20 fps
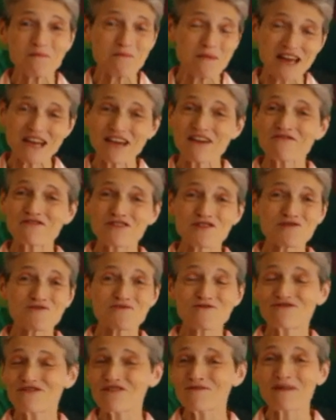Many of
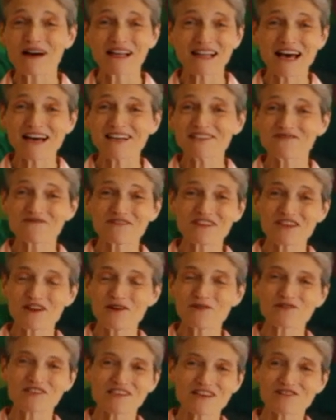you from my last
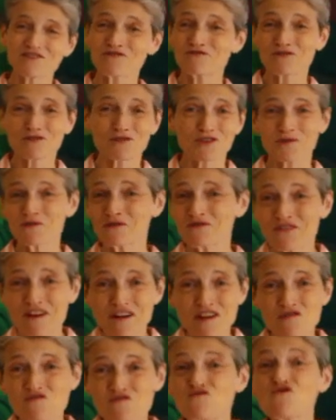video said you thought I was
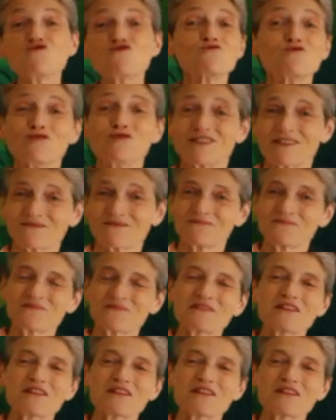very rude